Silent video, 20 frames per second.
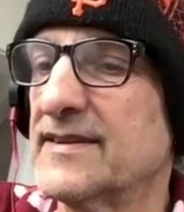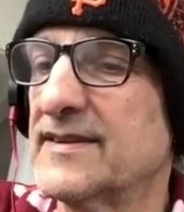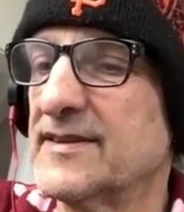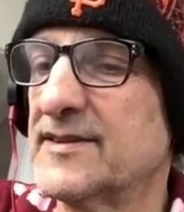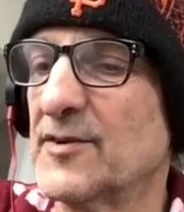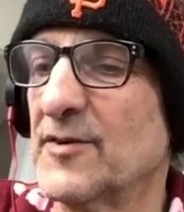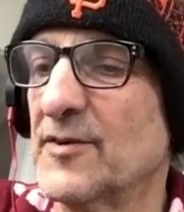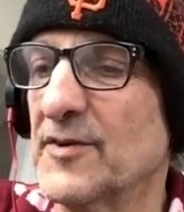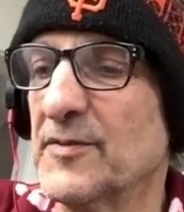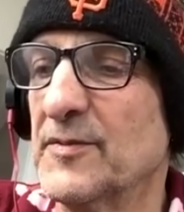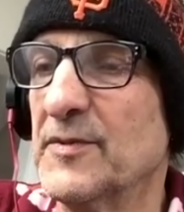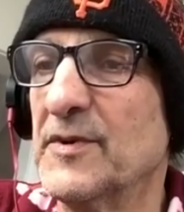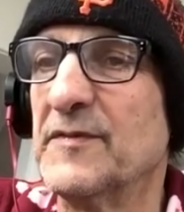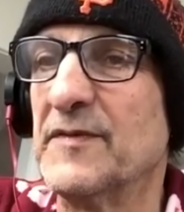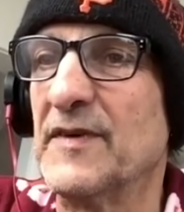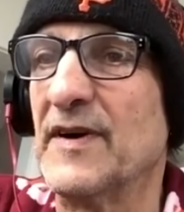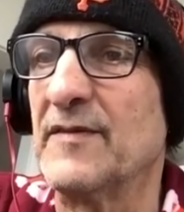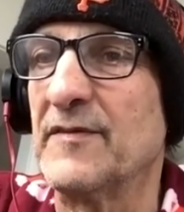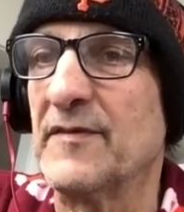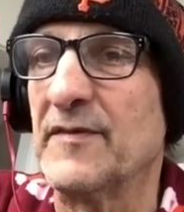tore the roof
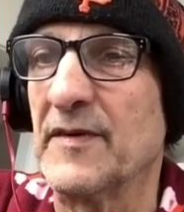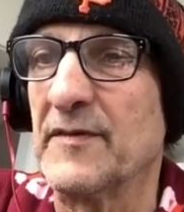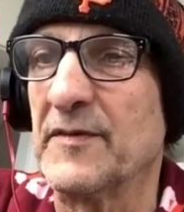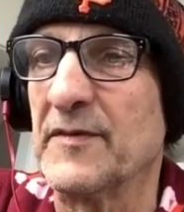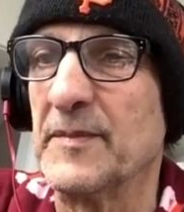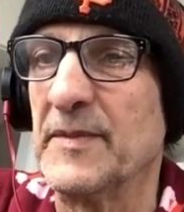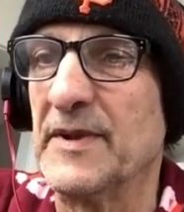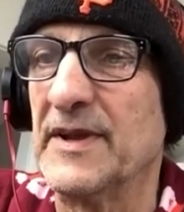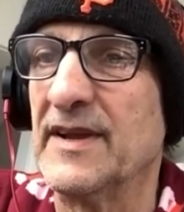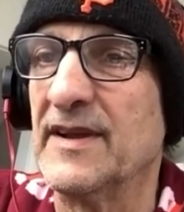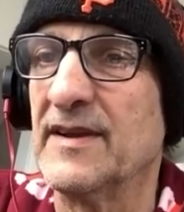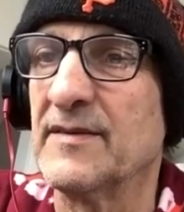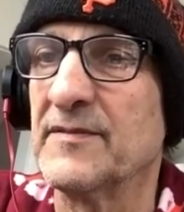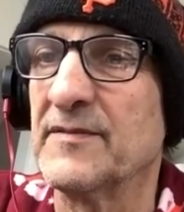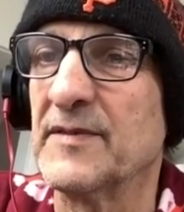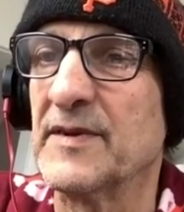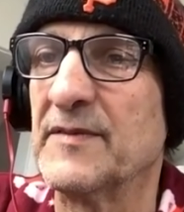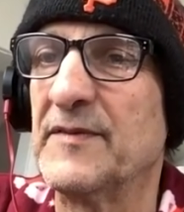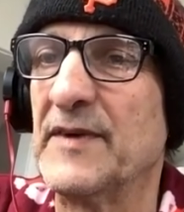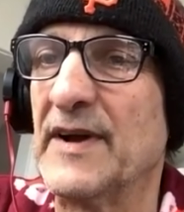off of it for me
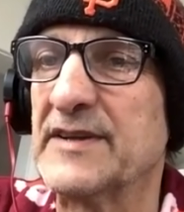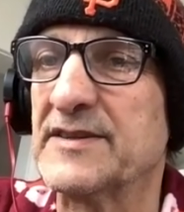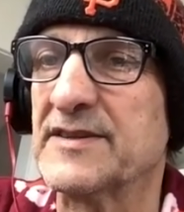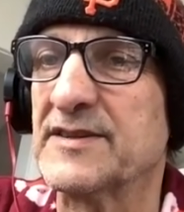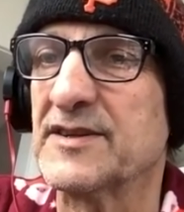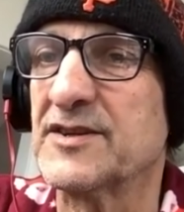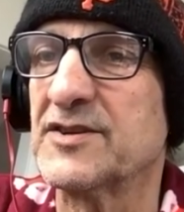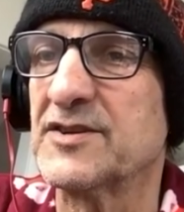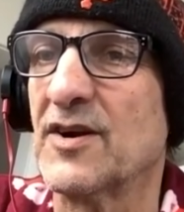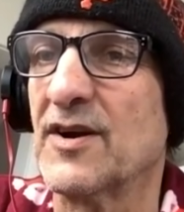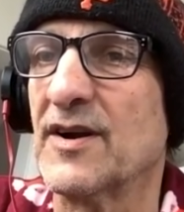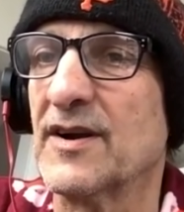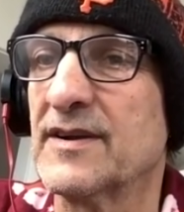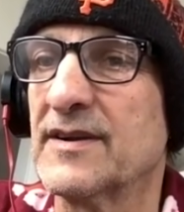with Fast as a Shark.